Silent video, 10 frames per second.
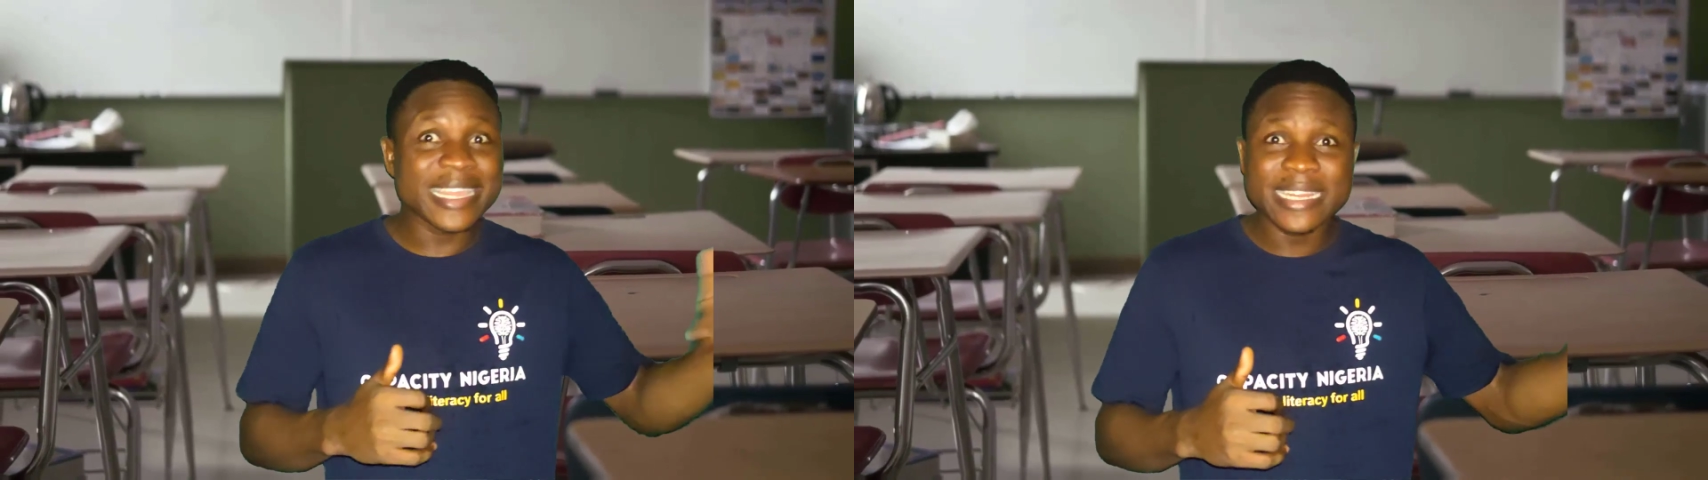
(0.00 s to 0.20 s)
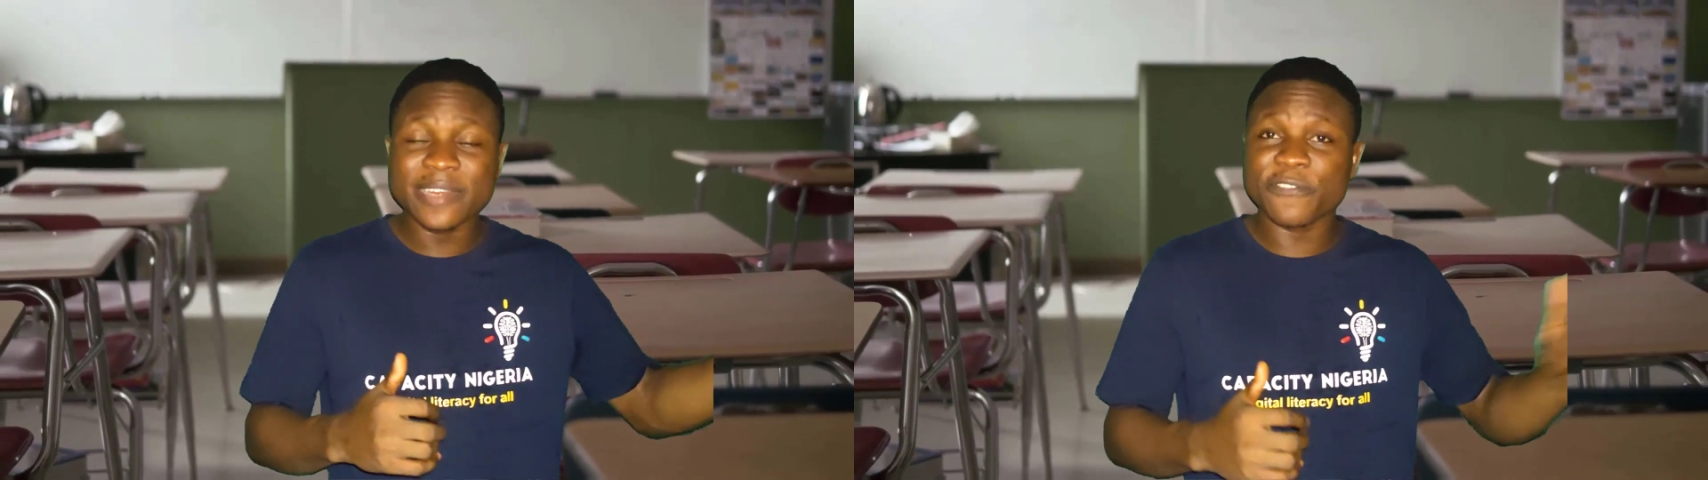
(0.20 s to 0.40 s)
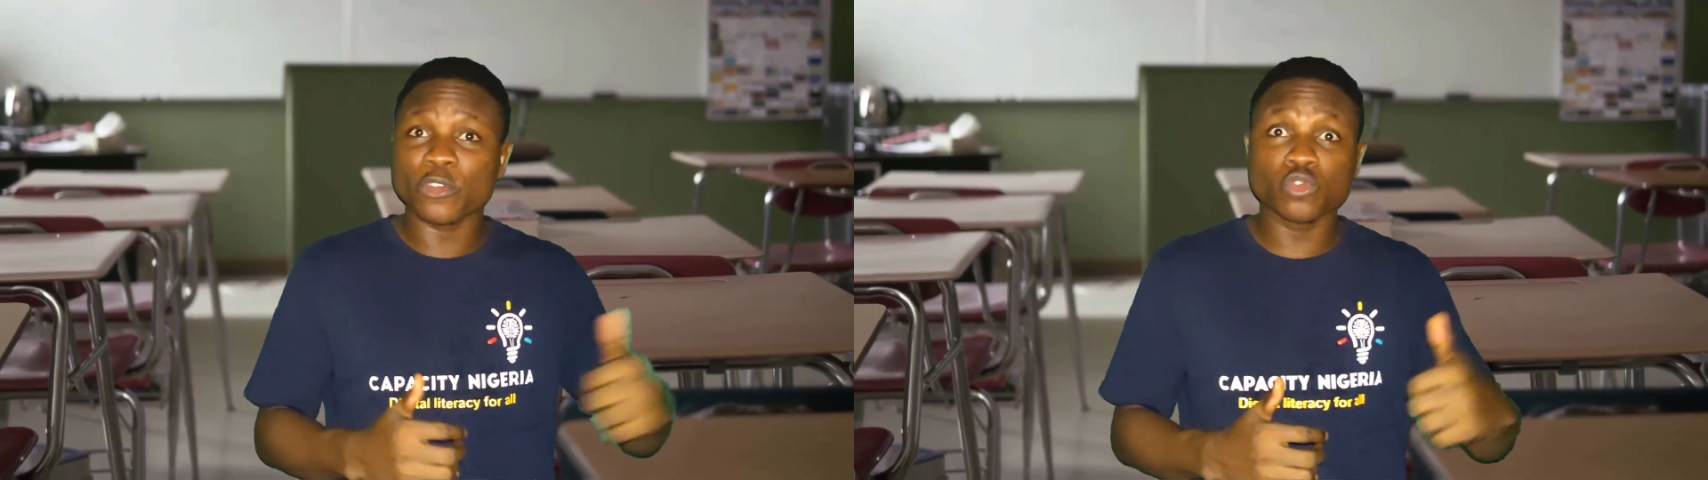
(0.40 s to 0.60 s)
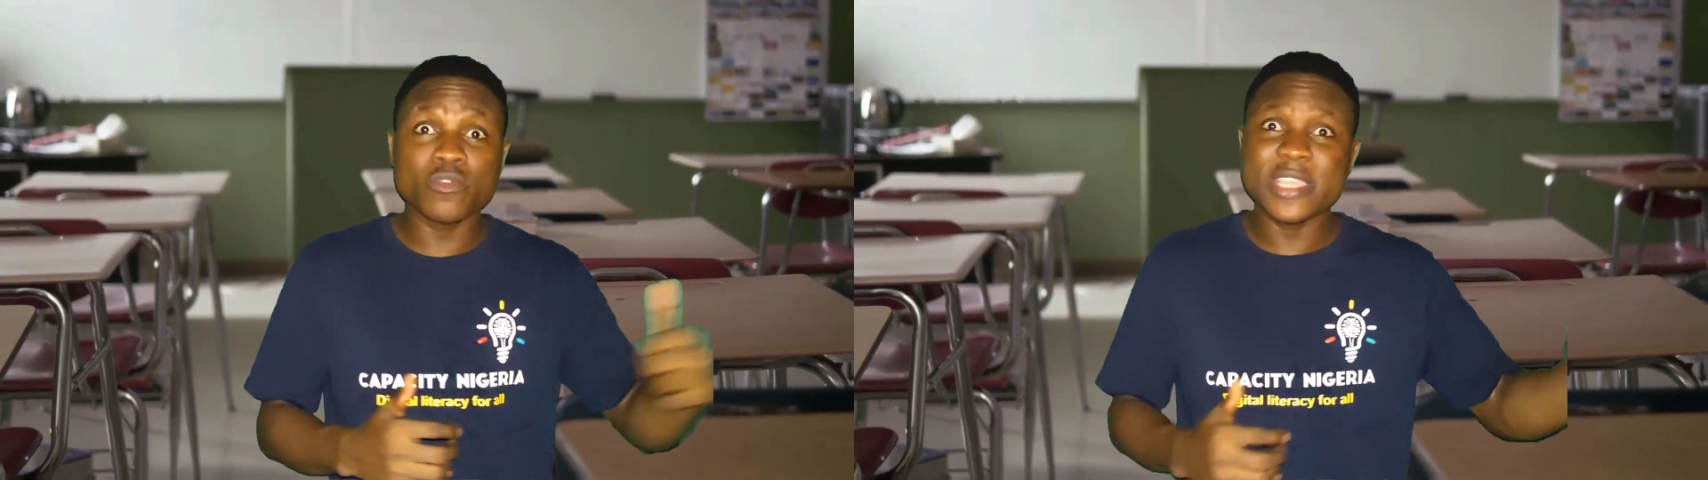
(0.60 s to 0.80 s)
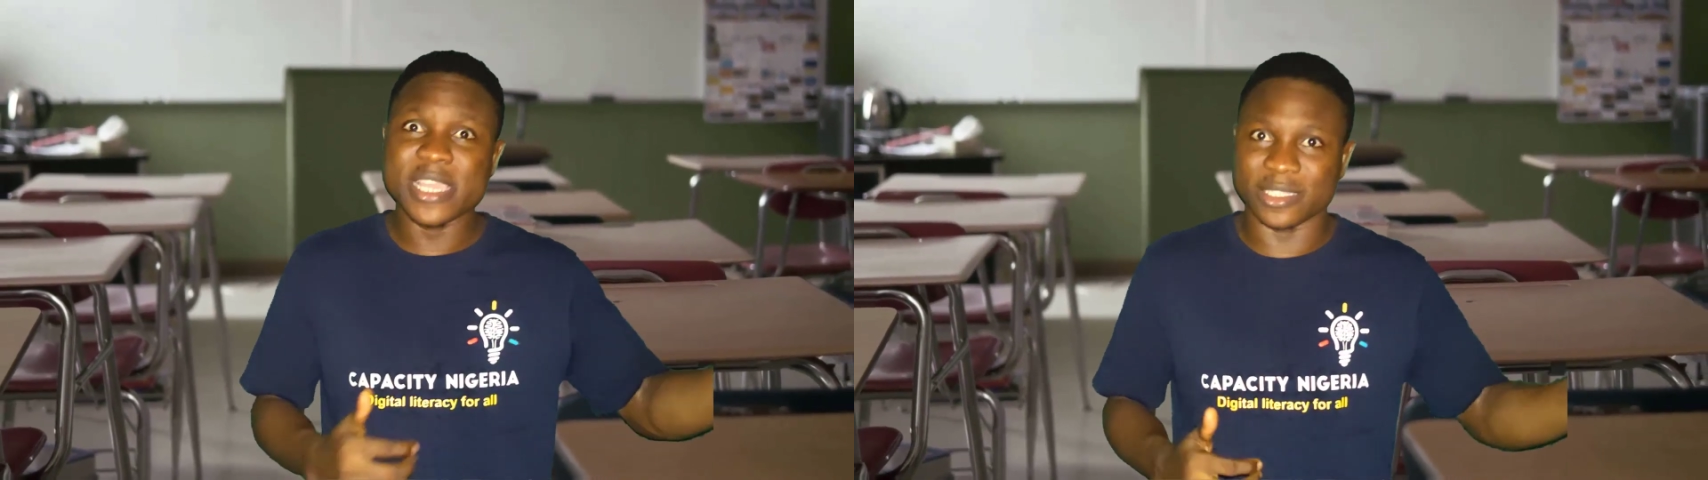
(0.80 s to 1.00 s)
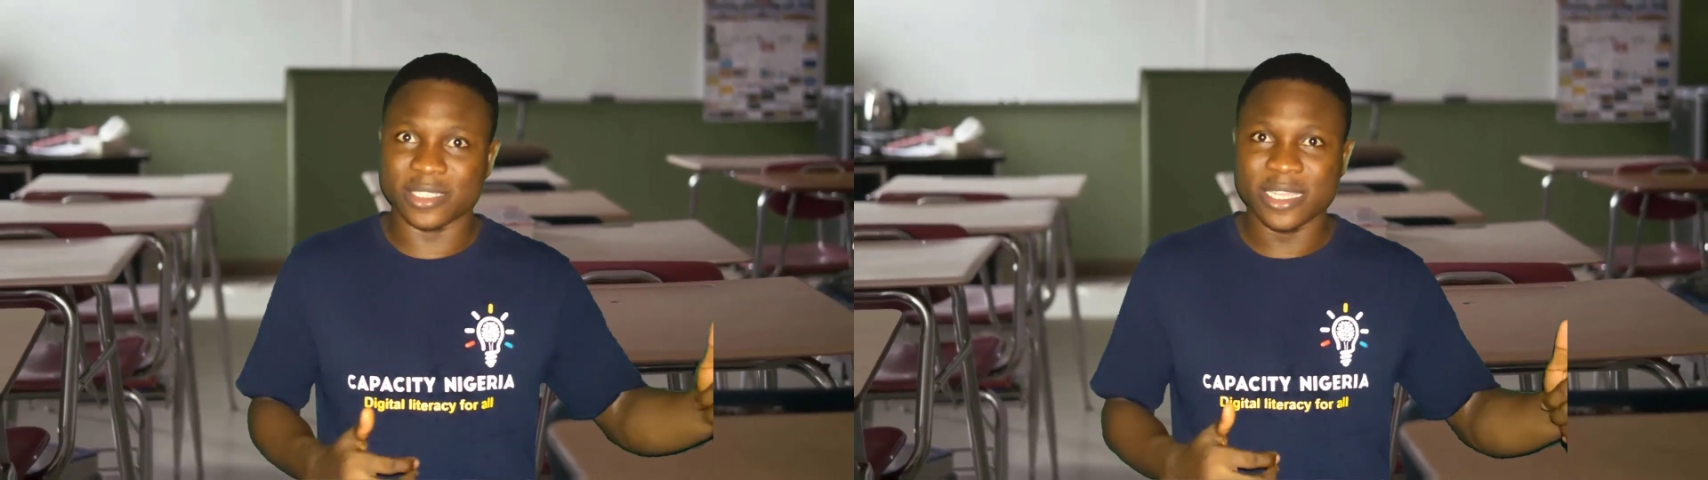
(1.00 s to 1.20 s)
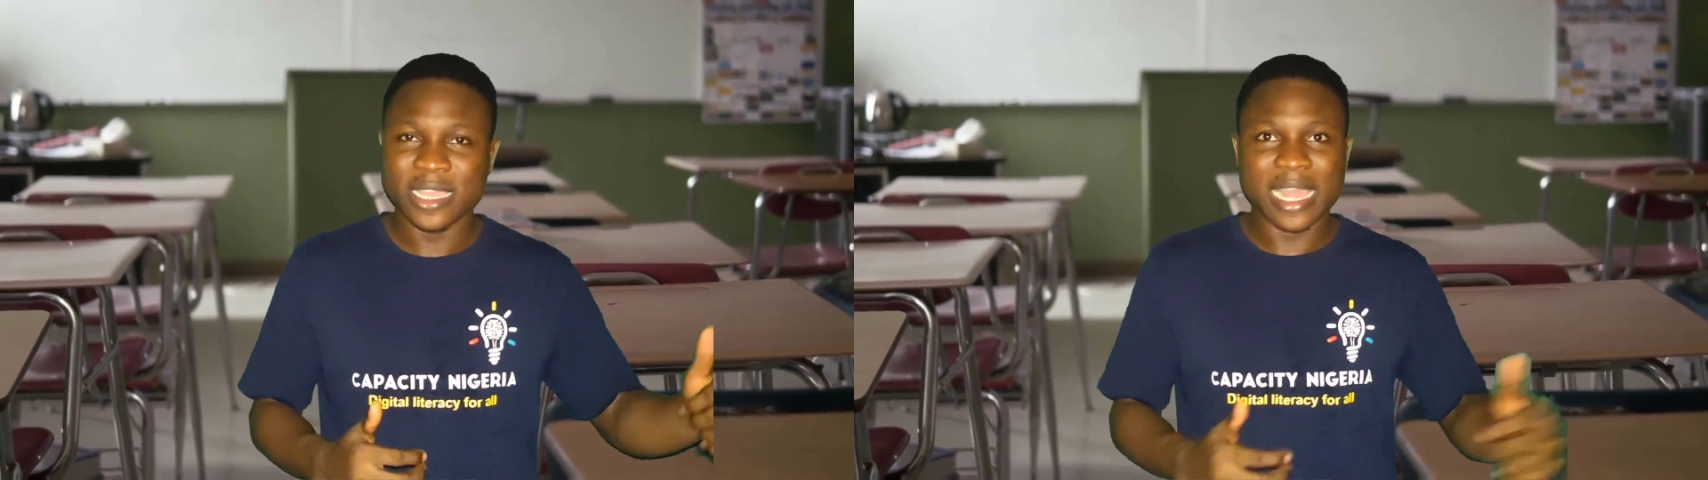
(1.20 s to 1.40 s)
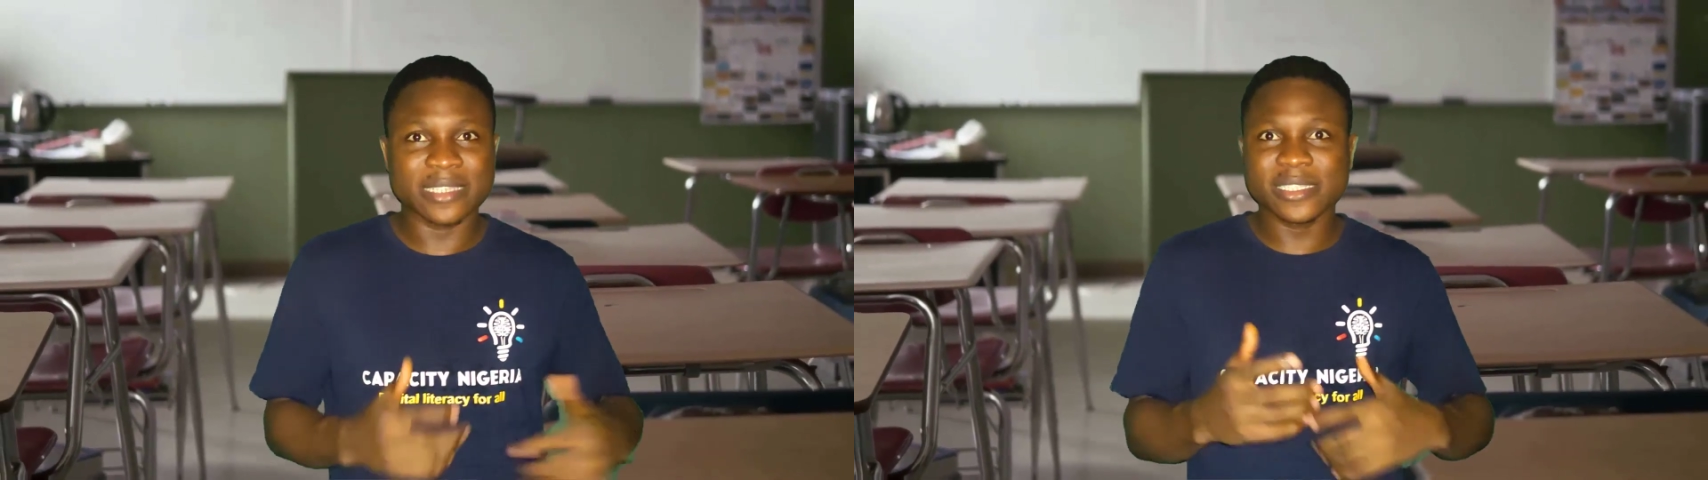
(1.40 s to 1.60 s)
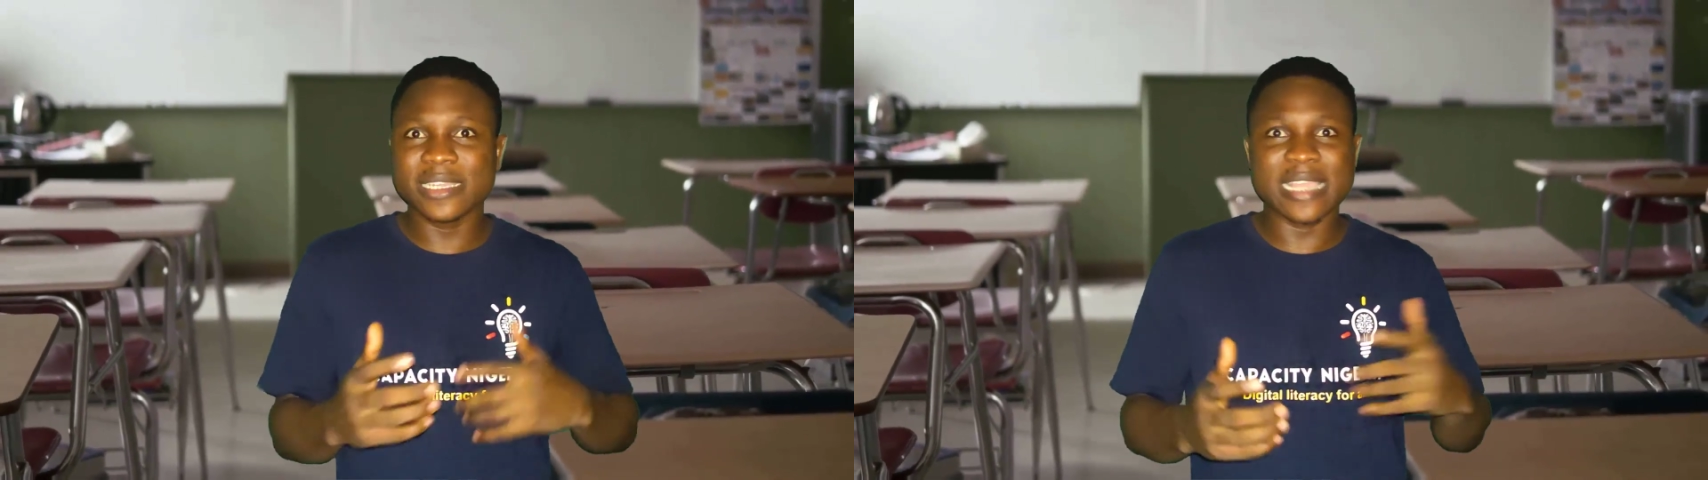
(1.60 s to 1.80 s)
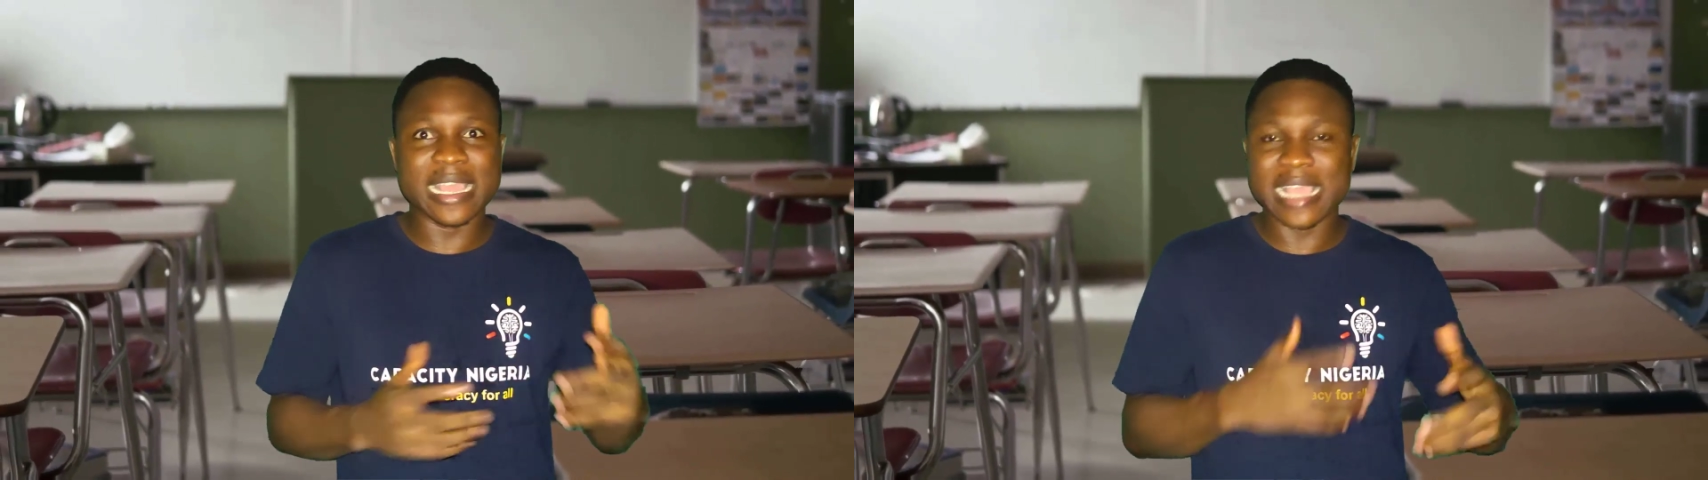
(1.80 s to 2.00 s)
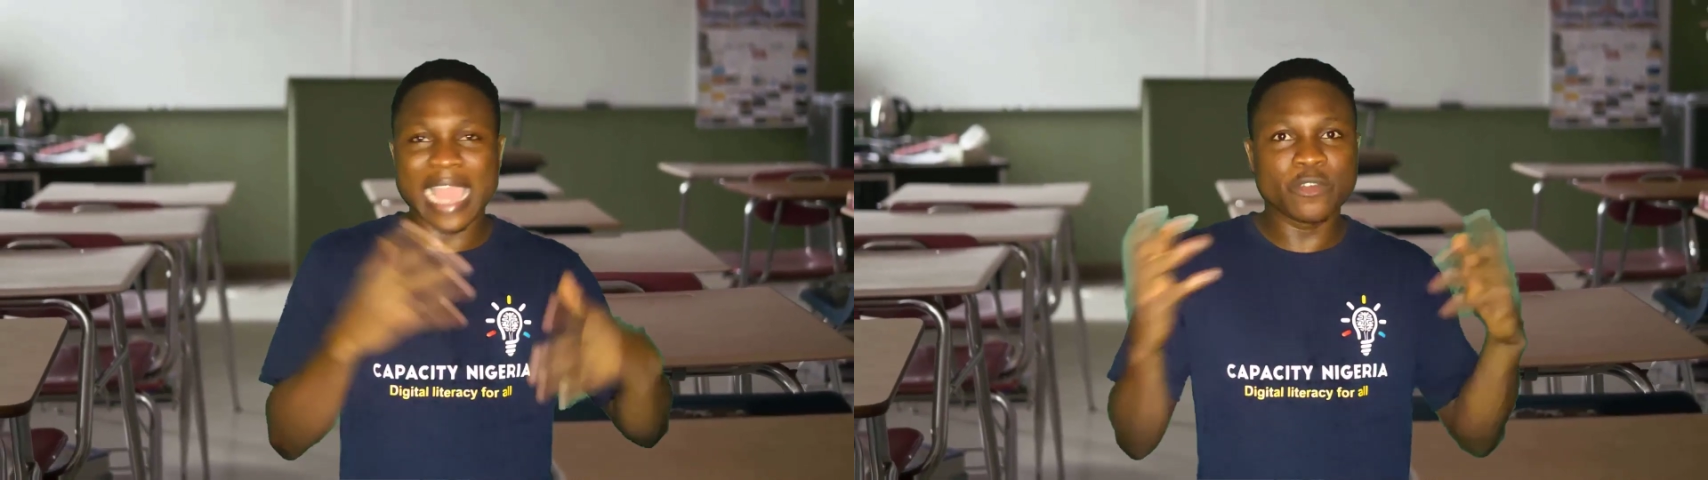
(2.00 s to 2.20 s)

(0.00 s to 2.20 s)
learning for 2 years and saying, yeah,